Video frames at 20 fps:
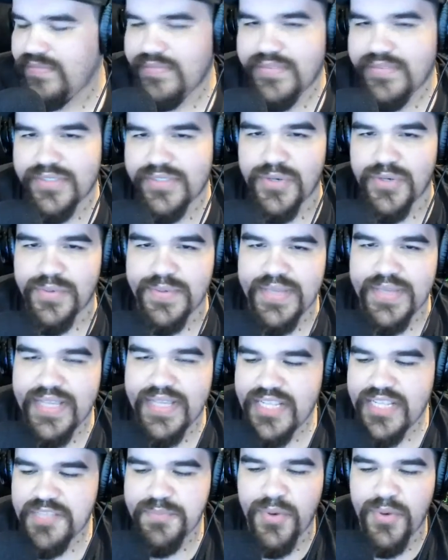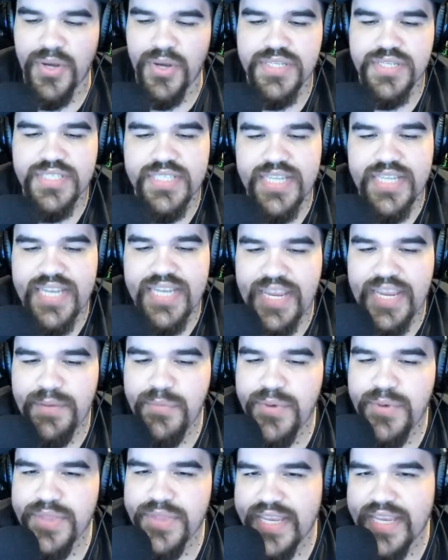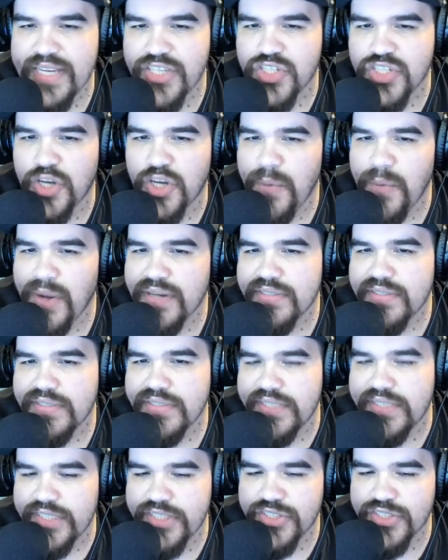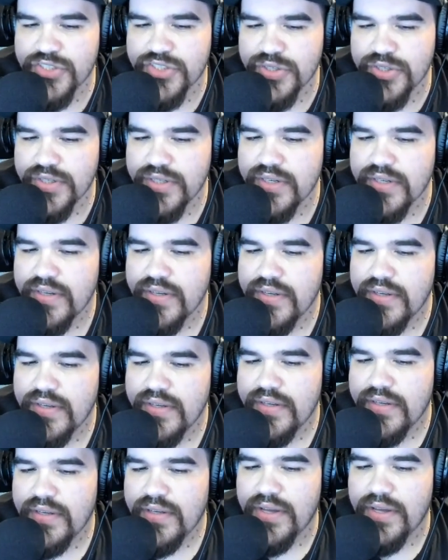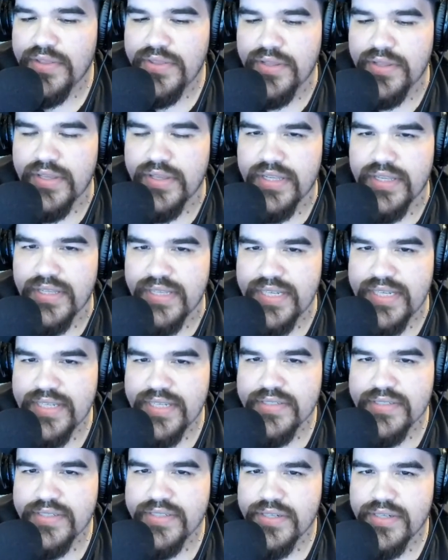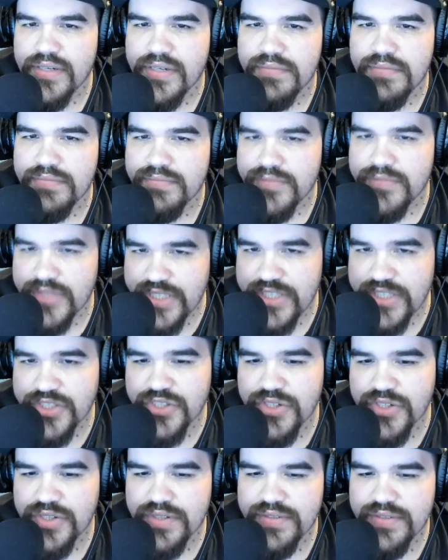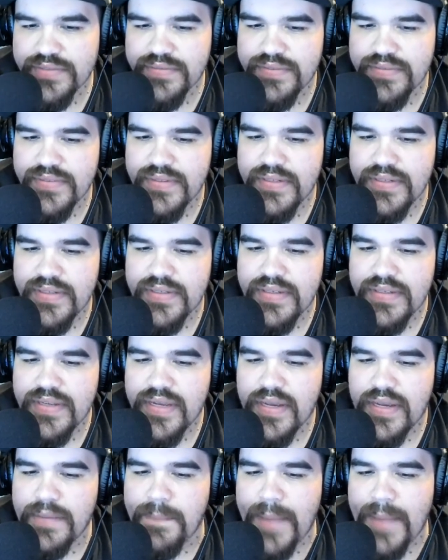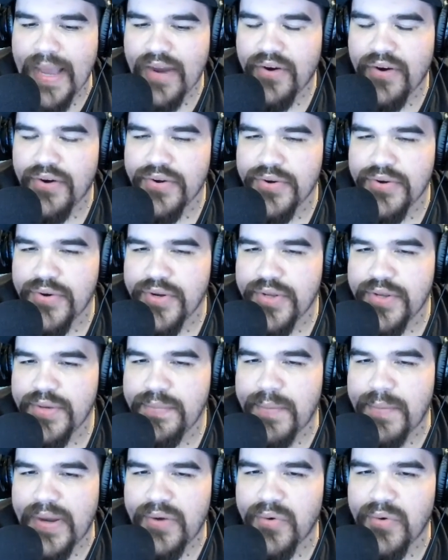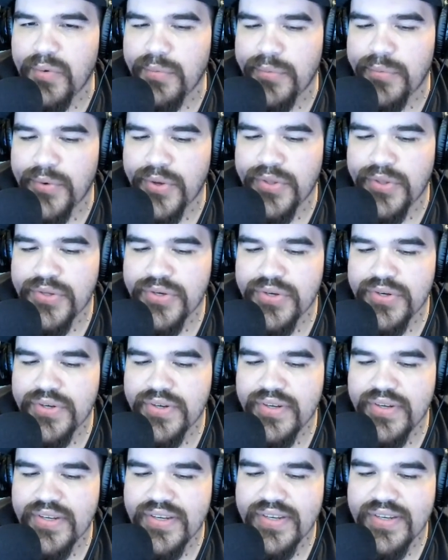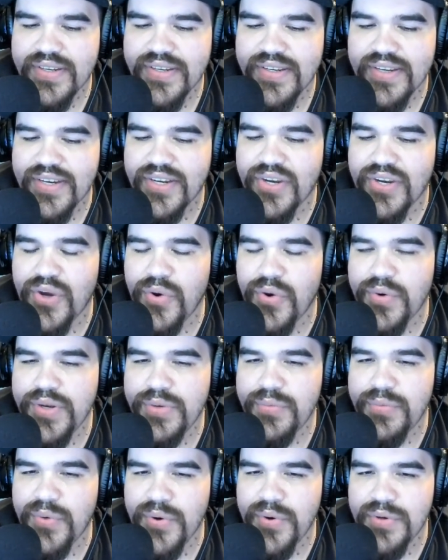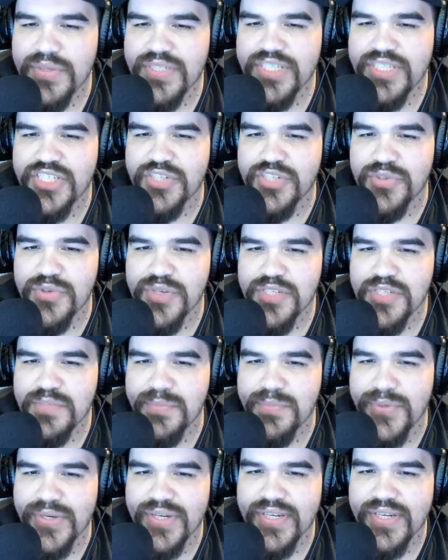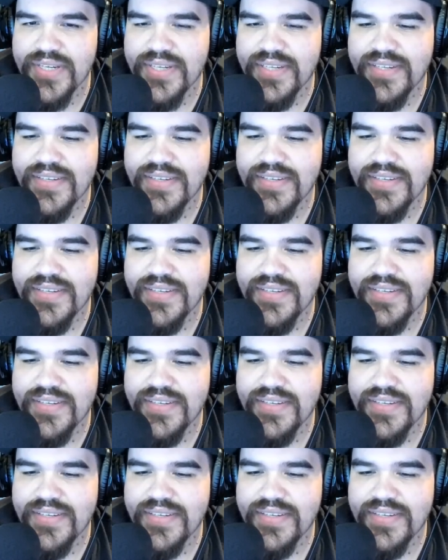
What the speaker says: So in this box, it came with a John Moxley t-shirt, the Elite t-shirt, a Matt Cardona micro brawler, a Cody Rhodes children's book,